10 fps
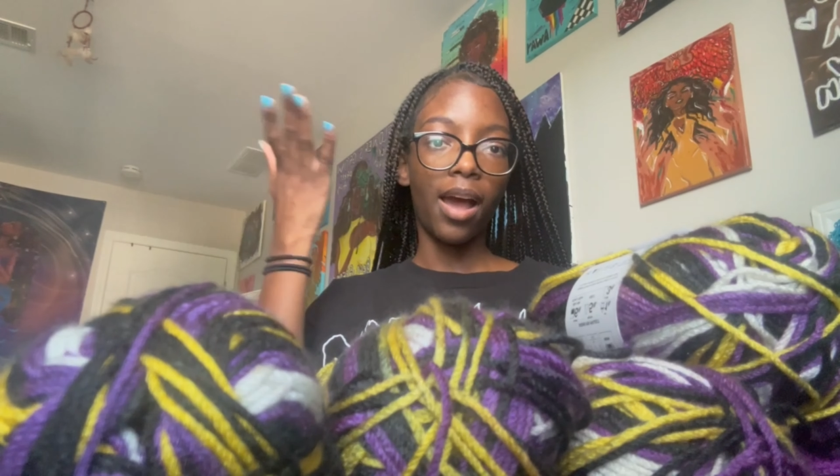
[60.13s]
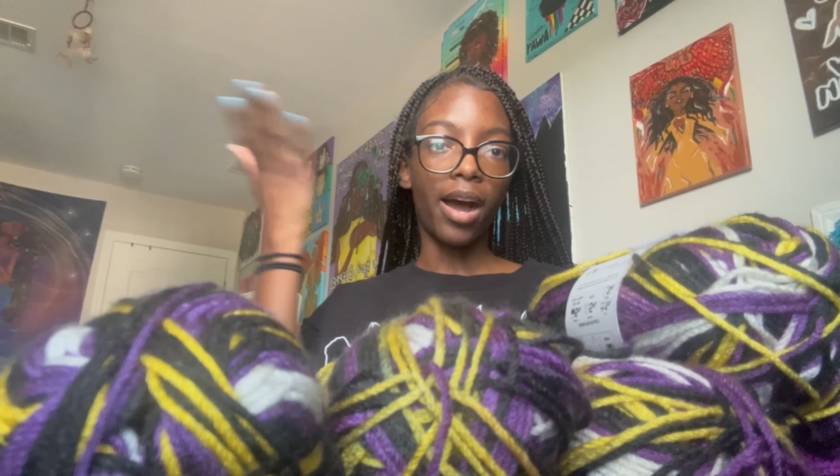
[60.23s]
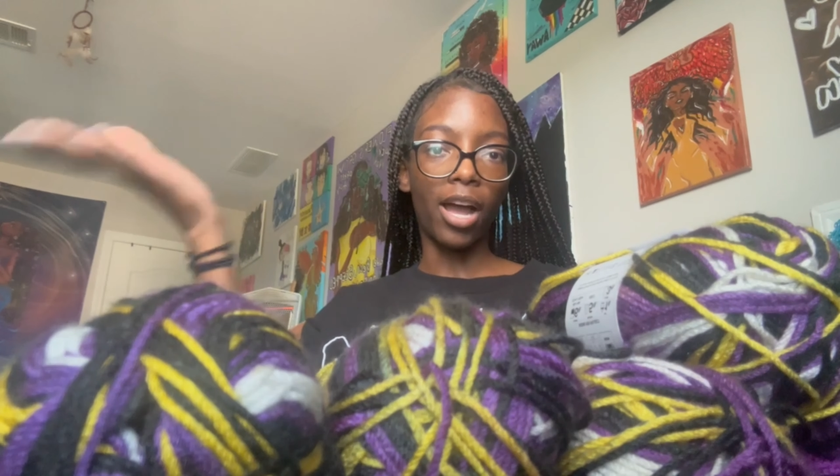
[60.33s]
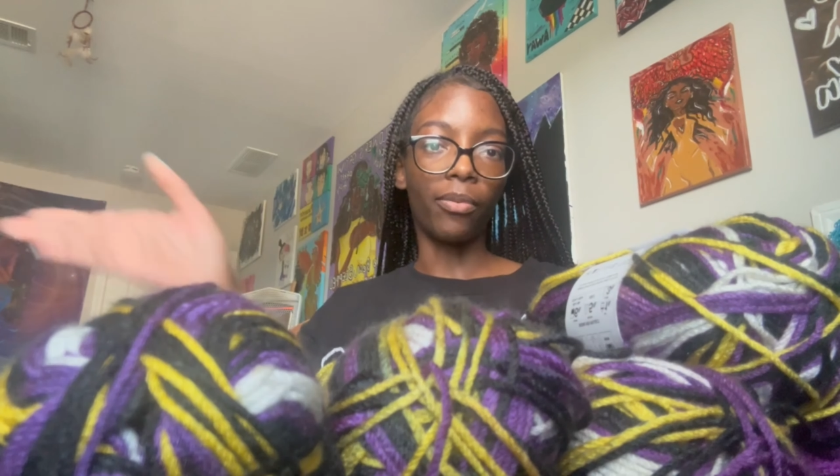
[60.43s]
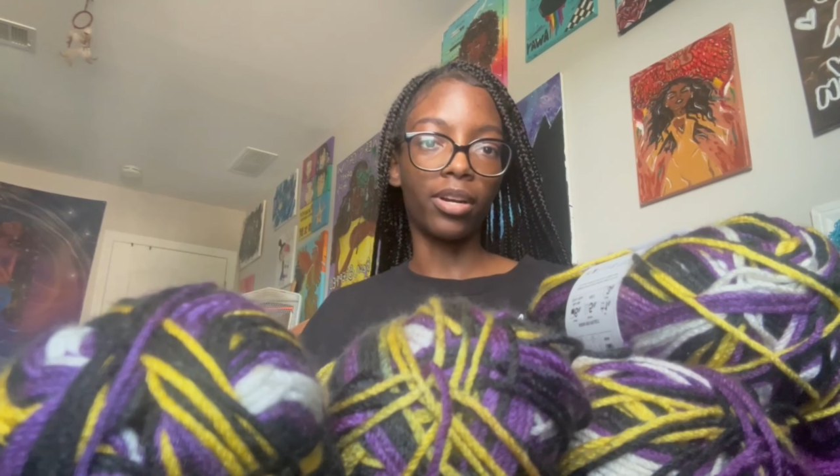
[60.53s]

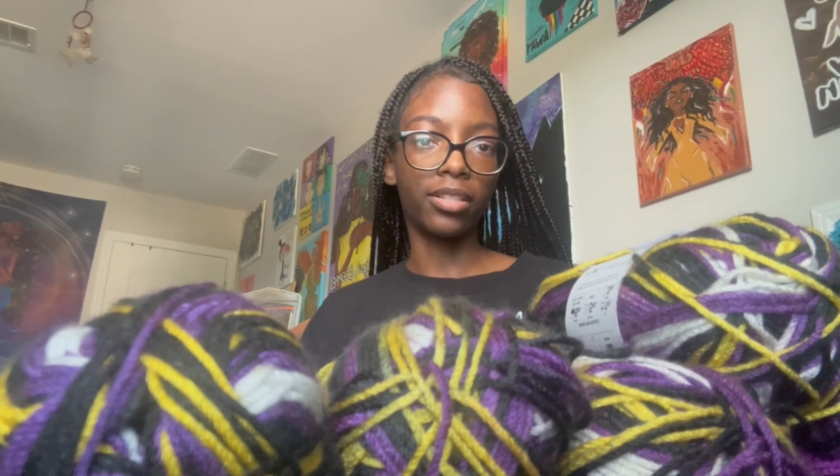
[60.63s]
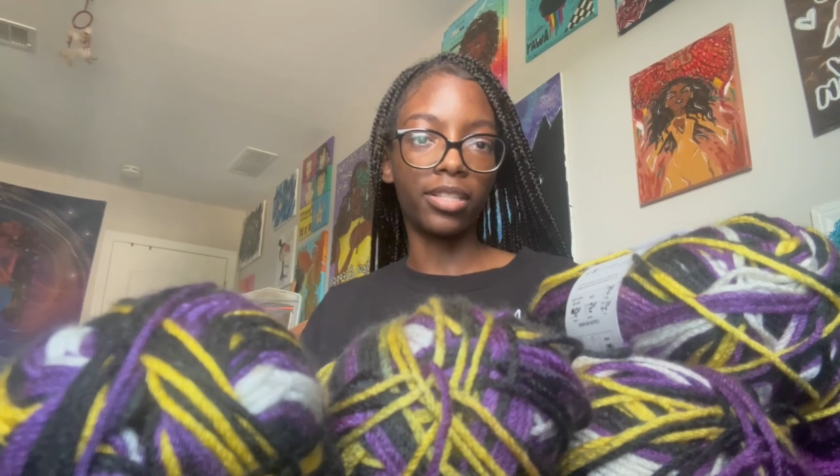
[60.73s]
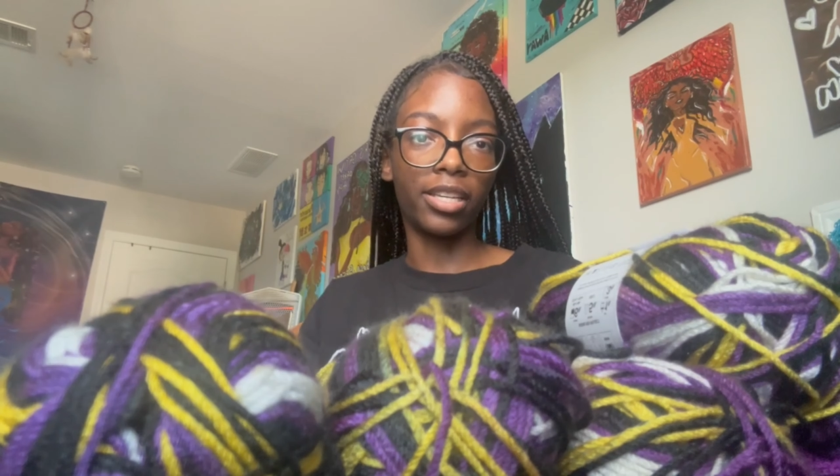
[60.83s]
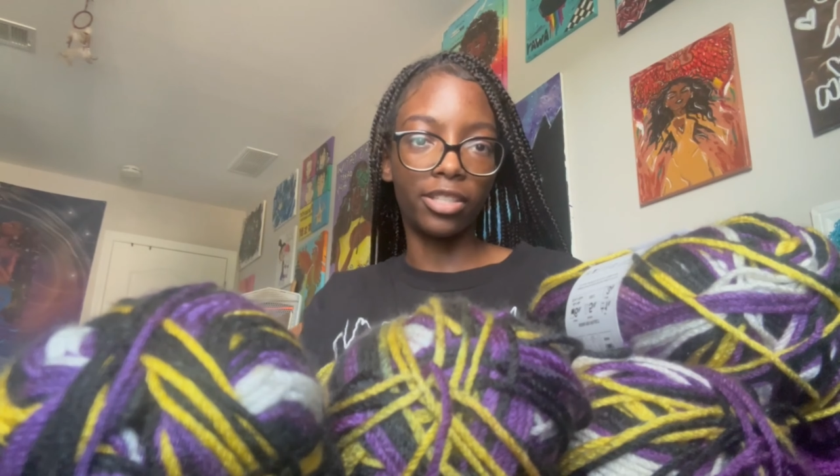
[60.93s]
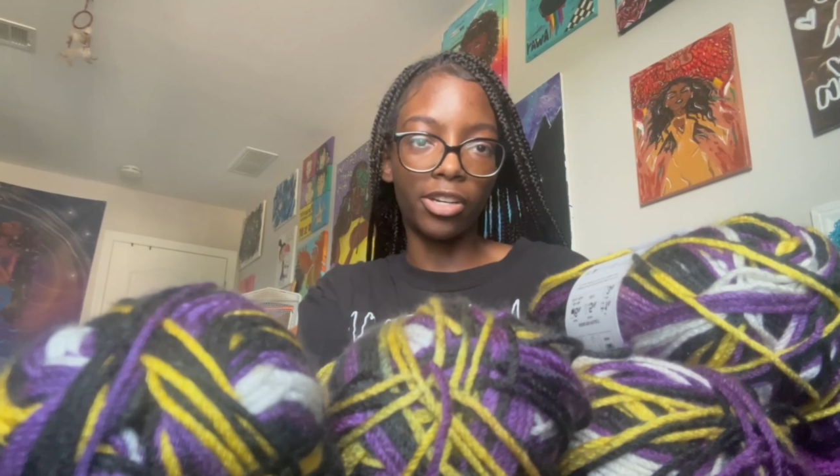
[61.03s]
I wanted to
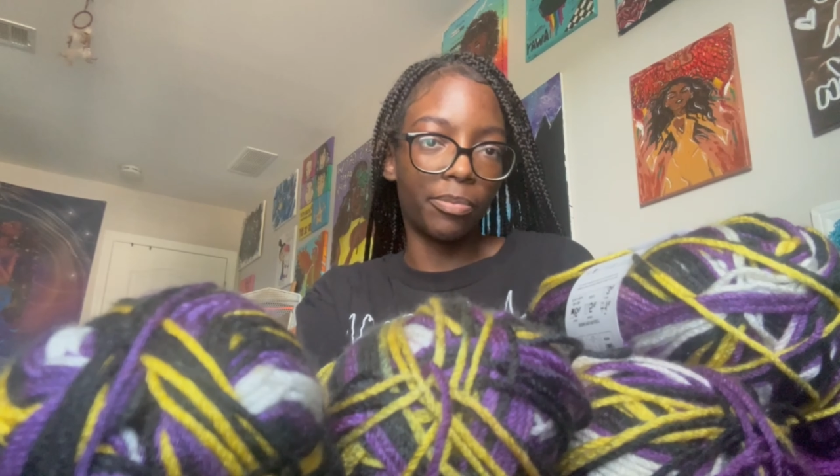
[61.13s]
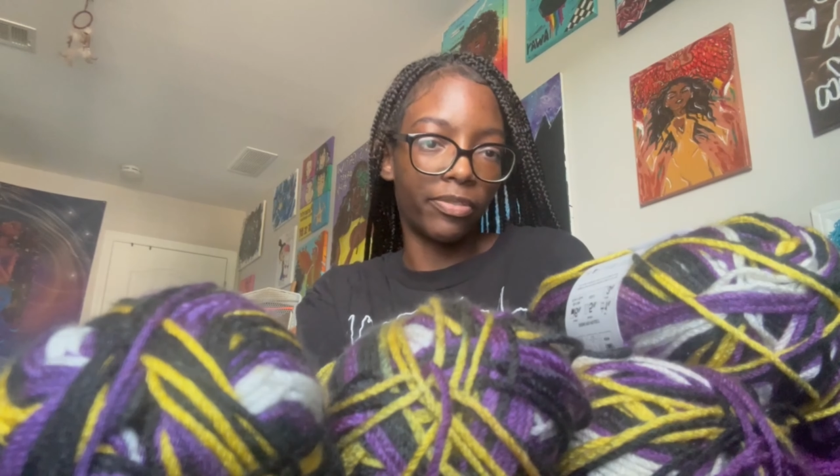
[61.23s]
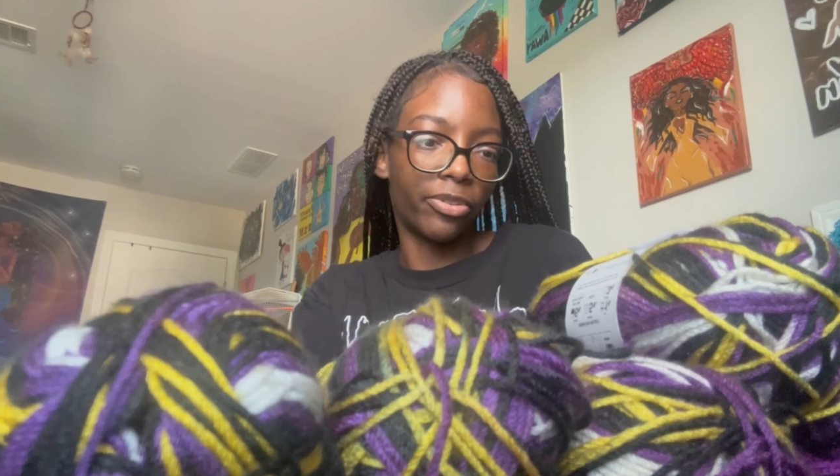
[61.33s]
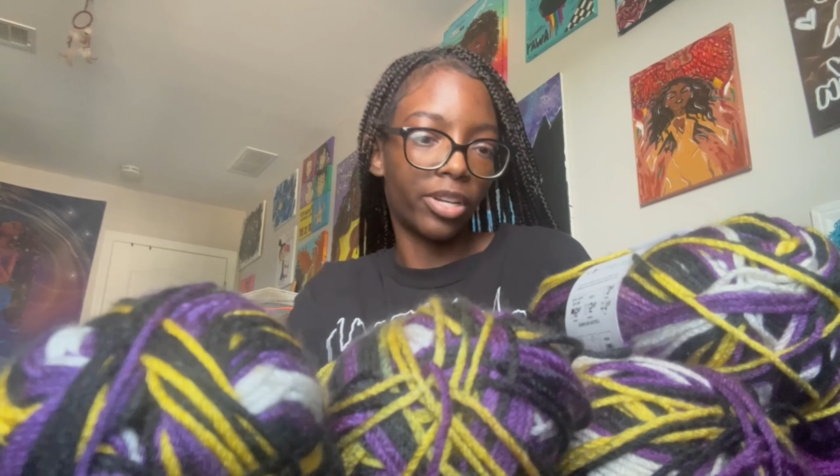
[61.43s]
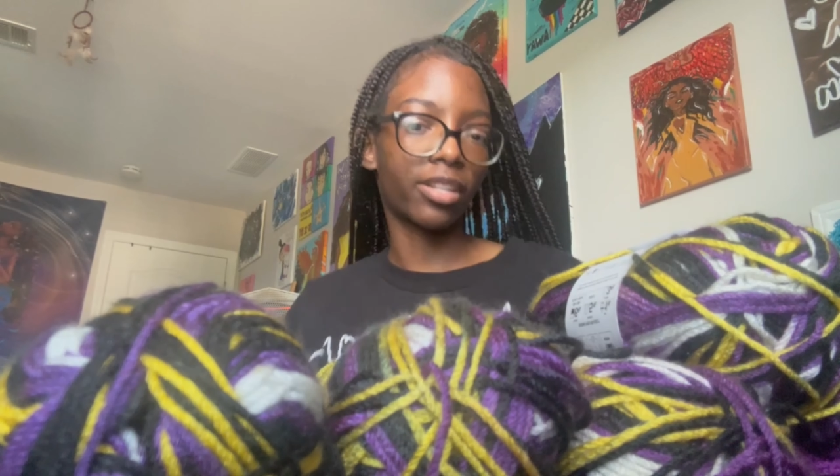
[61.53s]
get yarn
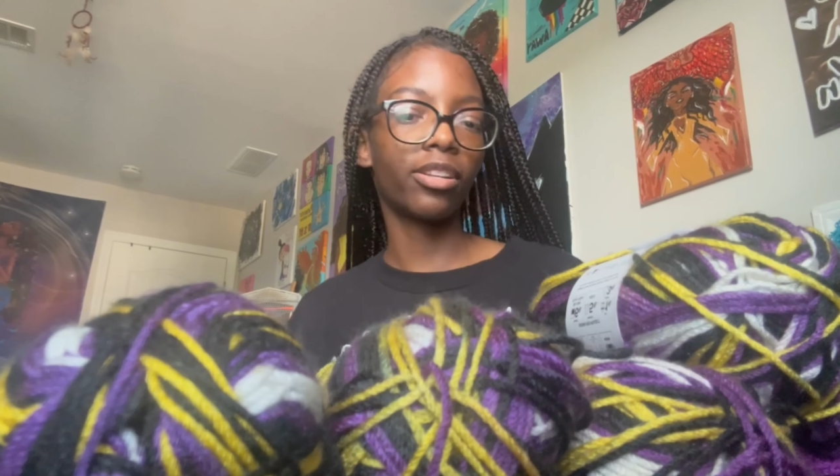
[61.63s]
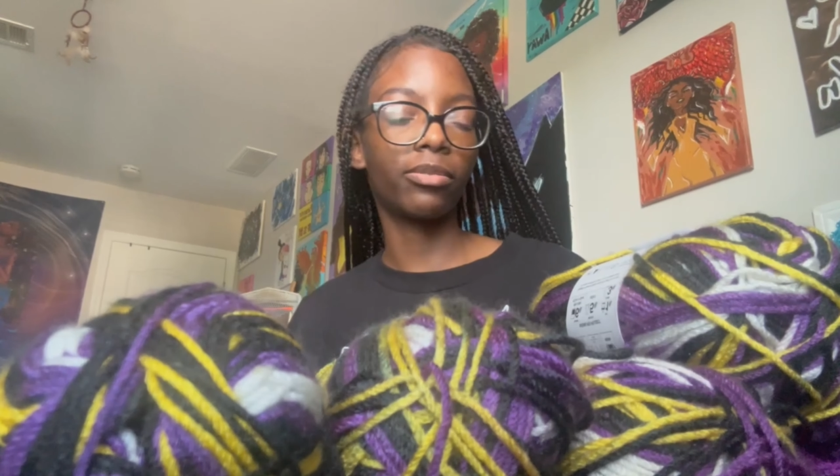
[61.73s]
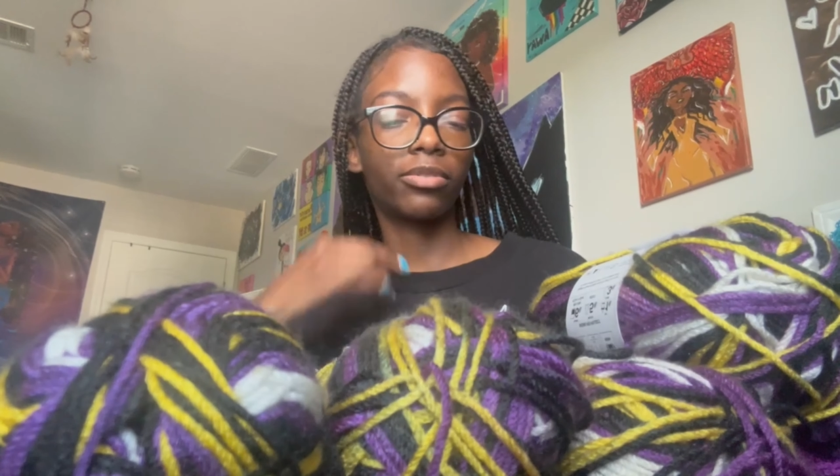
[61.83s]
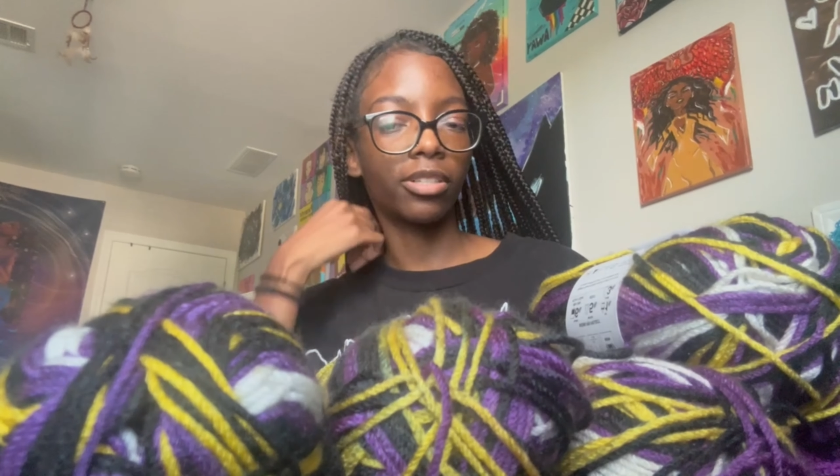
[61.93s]
before they closed,